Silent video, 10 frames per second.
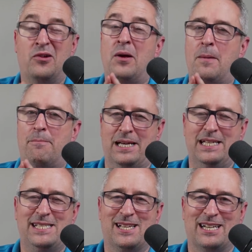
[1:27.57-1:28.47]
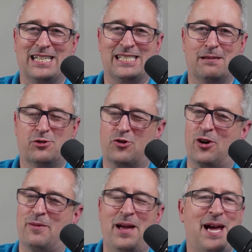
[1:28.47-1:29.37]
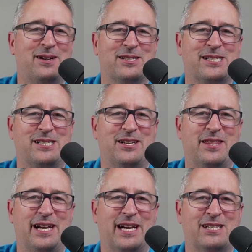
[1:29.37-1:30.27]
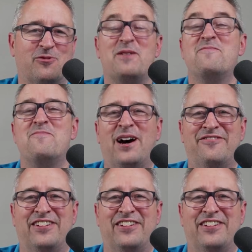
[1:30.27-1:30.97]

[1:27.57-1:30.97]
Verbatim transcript: Please like and subscribe, and I'll see you in the next one. Bye for